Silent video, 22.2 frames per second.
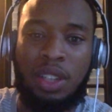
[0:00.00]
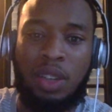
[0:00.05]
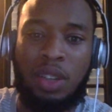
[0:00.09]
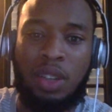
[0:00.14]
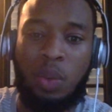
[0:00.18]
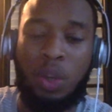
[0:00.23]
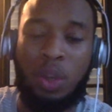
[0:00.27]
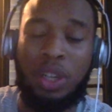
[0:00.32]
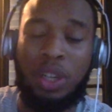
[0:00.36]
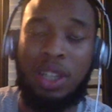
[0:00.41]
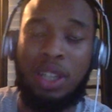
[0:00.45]

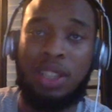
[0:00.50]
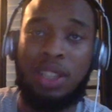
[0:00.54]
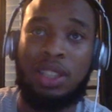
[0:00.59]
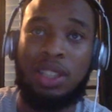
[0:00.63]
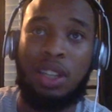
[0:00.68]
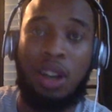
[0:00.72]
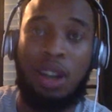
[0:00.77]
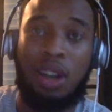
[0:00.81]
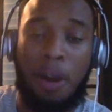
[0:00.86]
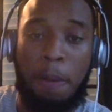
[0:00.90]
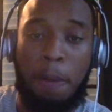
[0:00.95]
when he's
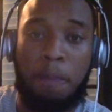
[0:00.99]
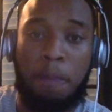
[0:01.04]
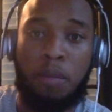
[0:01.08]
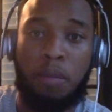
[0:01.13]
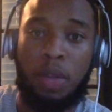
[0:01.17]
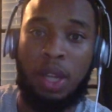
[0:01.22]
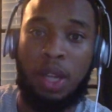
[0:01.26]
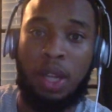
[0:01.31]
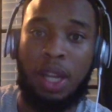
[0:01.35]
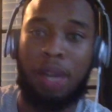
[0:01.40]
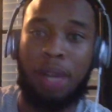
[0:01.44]
up
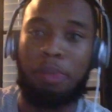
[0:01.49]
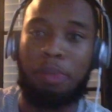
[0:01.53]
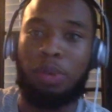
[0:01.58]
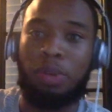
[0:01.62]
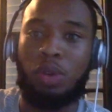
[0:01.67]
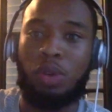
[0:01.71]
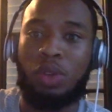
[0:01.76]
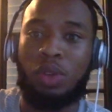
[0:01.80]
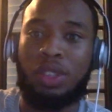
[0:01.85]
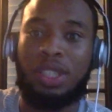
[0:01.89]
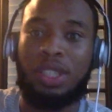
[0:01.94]
and like
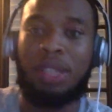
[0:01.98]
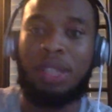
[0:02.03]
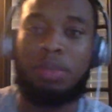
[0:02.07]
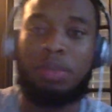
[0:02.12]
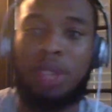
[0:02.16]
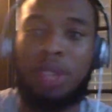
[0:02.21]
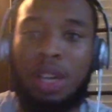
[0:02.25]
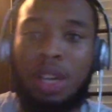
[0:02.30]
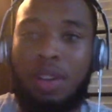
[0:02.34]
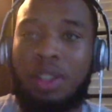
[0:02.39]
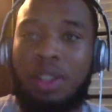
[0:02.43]
blowing teams
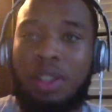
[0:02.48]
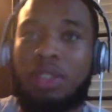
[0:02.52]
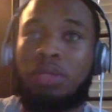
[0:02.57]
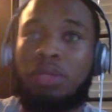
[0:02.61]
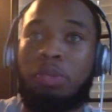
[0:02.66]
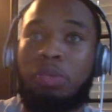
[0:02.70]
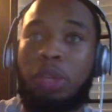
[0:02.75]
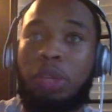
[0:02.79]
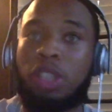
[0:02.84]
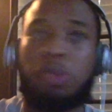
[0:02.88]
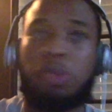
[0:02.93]
out is
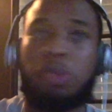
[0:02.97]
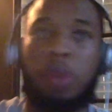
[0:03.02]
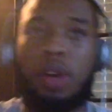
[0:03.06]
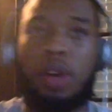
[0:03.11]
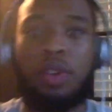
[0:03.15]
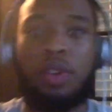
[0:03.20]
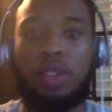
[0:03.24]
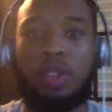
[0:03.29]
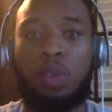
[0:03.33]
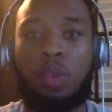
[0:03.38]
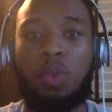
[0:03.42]
much
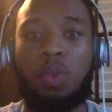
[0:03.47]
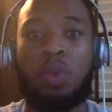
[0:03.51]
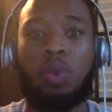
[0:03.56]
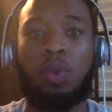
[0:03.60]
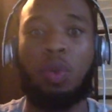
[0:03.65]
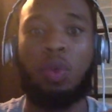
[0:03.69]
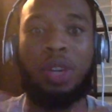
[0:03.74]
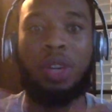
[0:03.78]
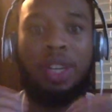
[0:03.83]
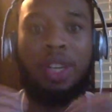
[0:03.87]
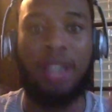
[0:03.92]
better than
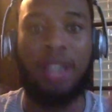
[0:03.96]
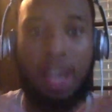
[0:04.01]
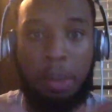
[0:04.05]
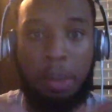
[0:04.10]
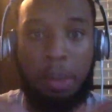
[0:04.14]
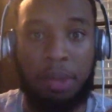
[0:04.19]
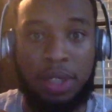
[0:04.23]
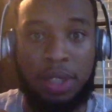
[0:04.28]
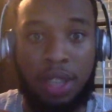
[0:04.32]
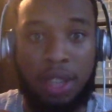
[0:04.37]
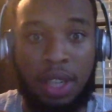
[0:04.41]
when the
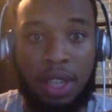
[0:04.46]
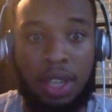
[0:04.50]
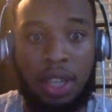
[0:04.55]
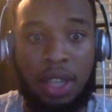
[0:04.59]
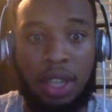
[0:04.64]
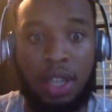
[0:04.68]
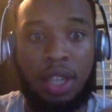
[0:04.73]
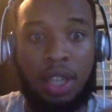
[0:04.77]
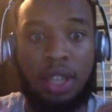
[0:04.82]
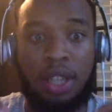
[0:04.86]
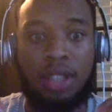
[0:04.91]
game is
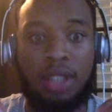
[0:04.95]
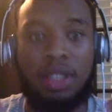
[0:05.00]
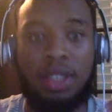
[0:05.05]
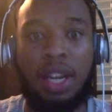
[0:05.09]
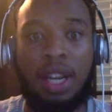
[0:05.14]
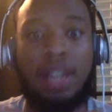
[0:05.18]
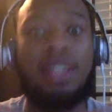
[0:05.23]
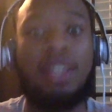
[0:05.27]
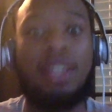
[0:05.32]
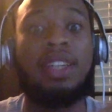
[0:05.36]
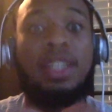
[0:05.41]

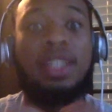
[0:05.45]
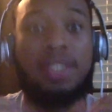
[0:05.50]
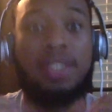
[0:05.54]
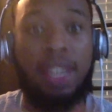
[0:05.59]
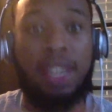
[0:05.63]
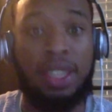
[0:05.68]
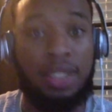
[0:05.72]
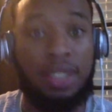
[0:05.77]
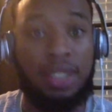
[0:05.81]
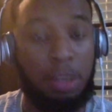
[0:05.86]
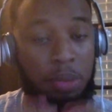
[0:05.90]
tightly contested.